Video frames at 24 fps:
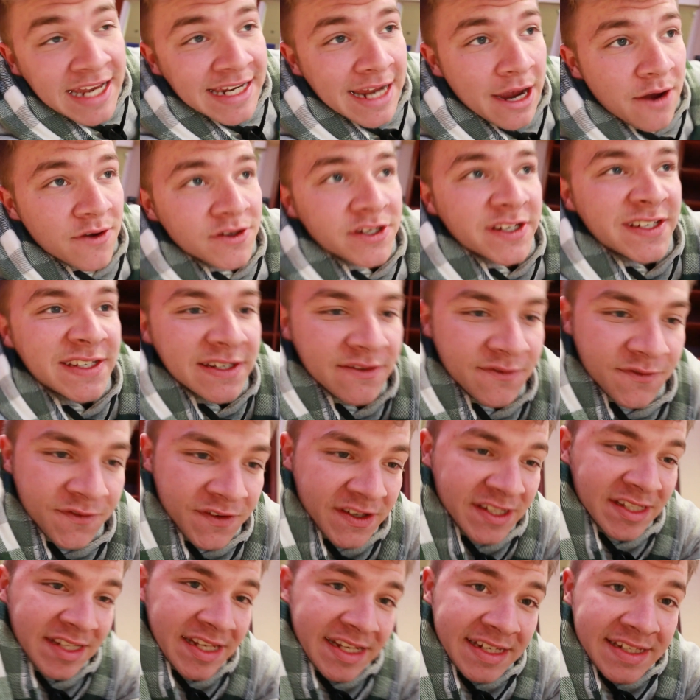And I was just in
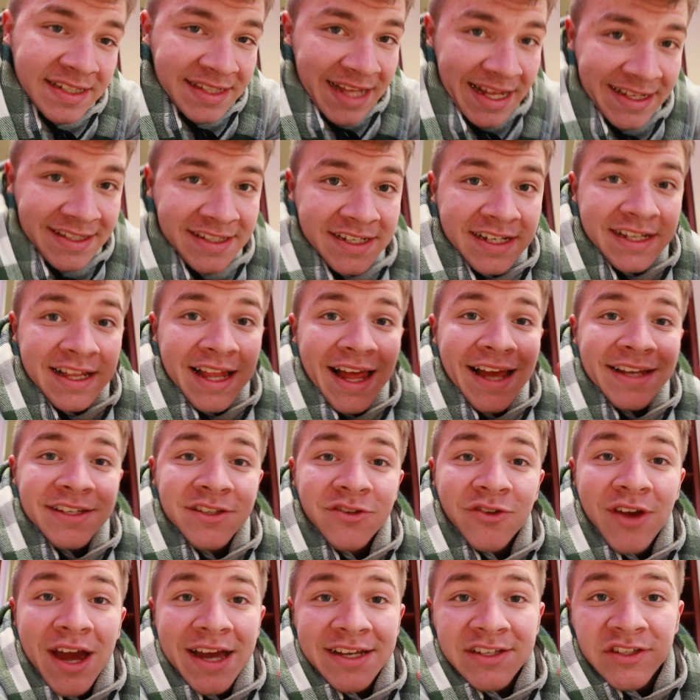physics, that's the
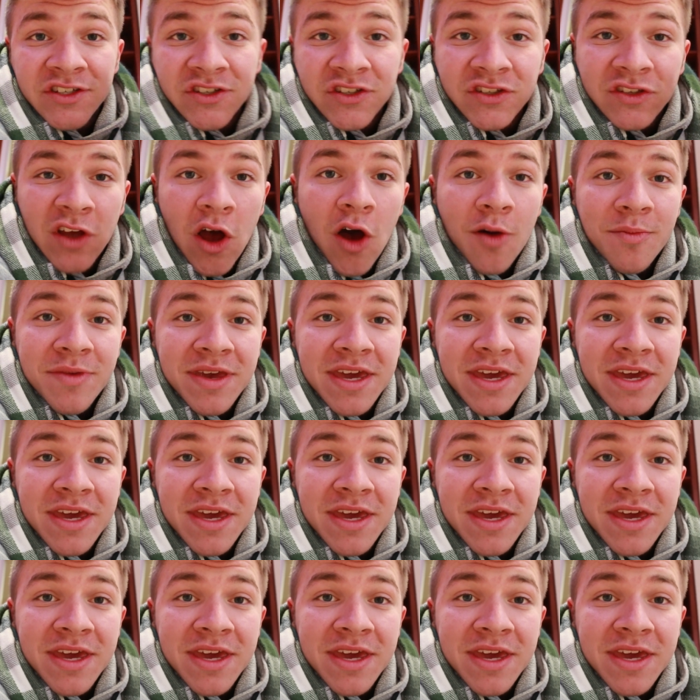class you guys just saw